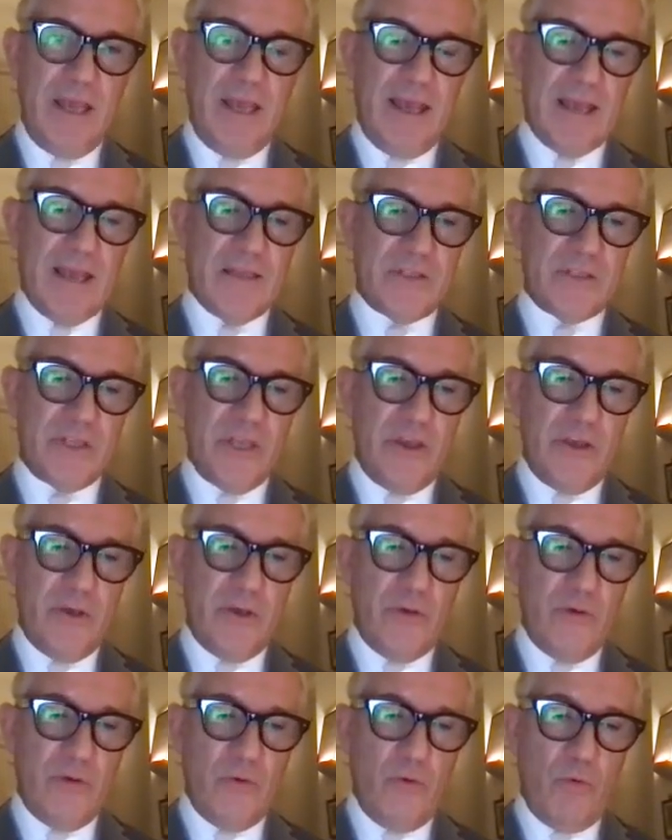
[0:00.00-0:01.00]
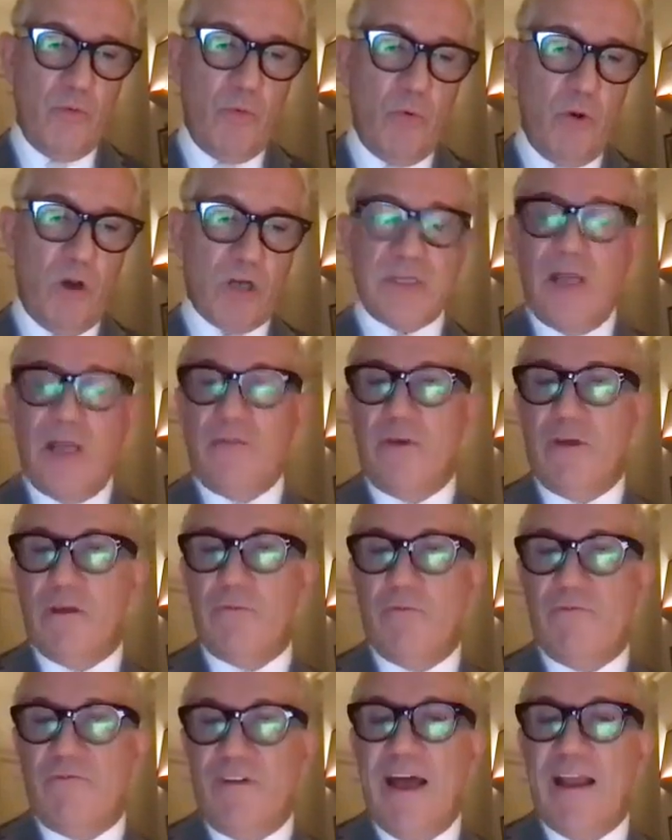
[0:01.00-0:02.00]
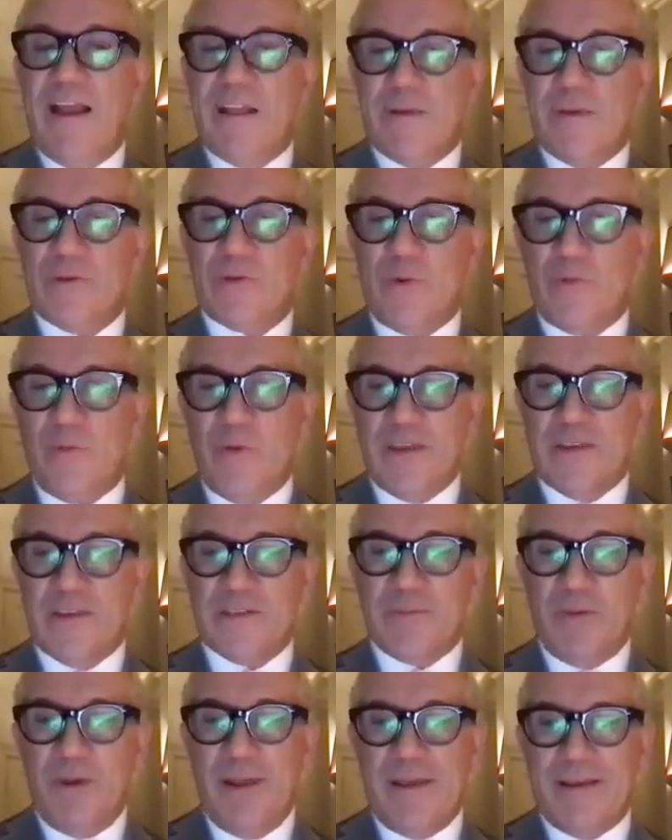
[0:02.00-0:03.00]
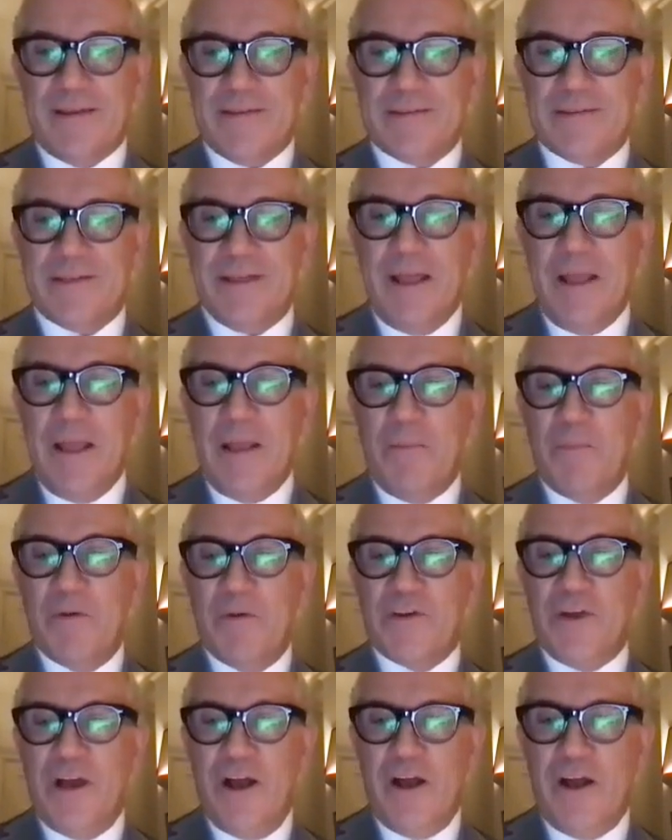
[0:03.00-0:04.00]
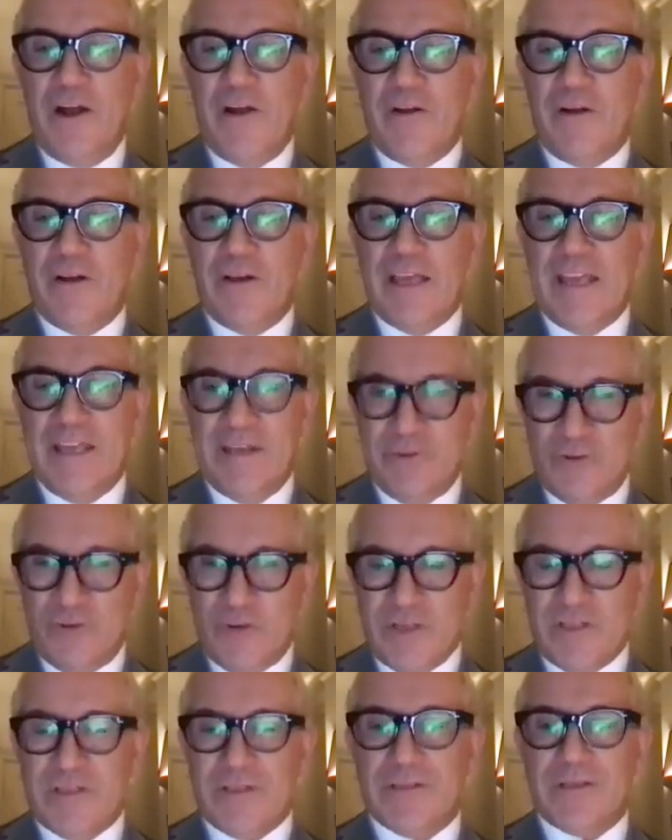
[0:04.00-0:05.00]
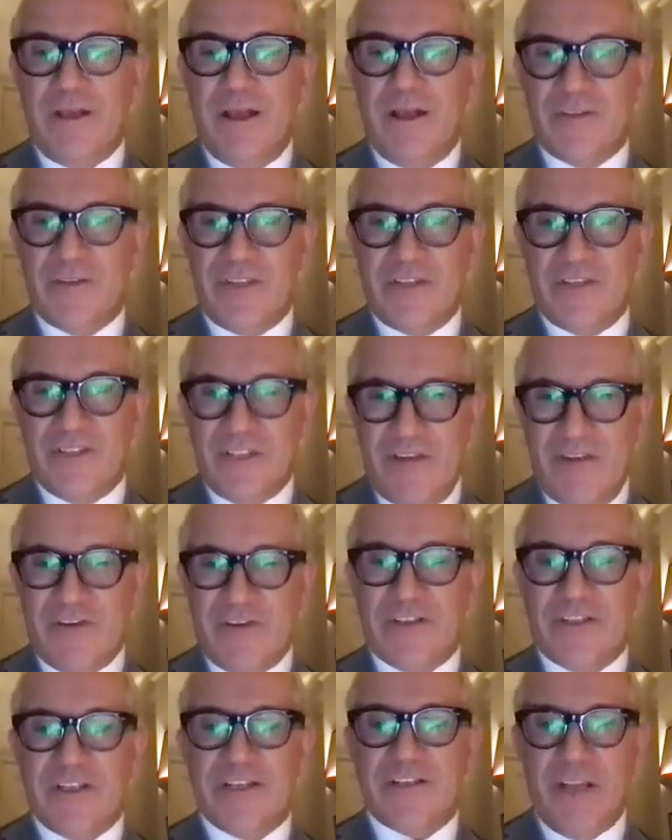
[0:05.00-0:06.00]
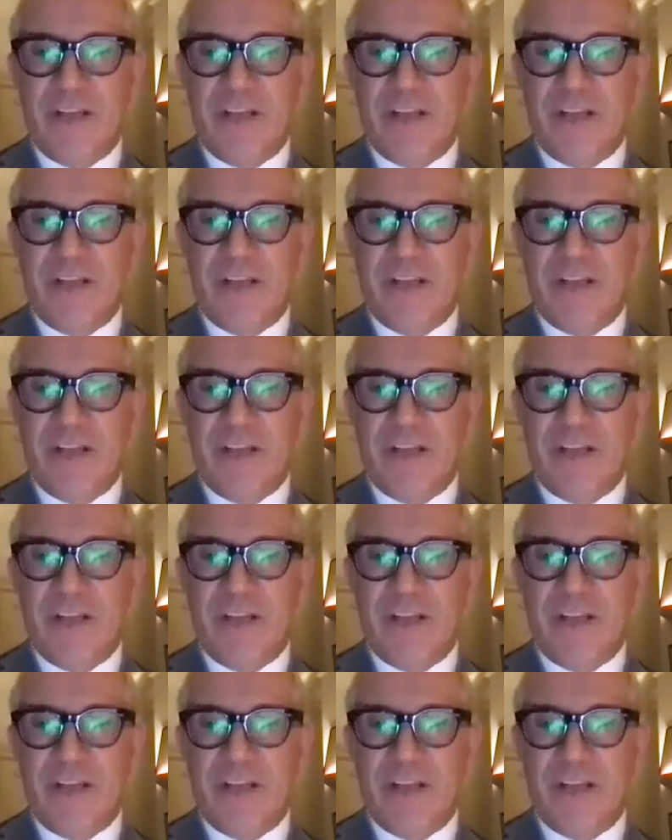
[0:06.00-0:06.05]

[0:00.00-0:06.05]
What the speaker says: And so what other values would we express but our interests, our sincerities,